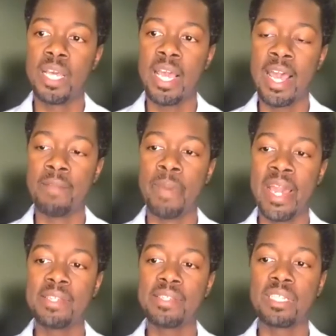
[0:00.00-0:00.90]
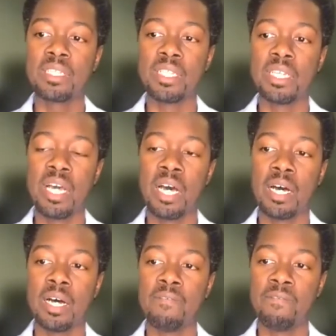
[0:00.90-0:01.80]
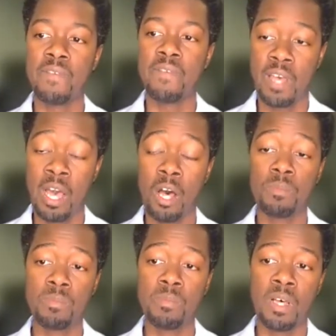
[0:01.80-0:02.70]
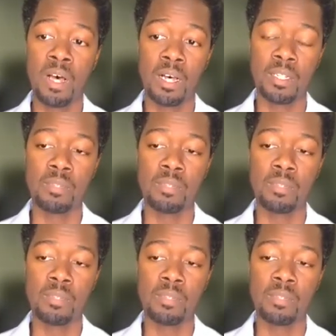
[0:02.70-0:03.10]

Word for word: and basically uh, help Uh, to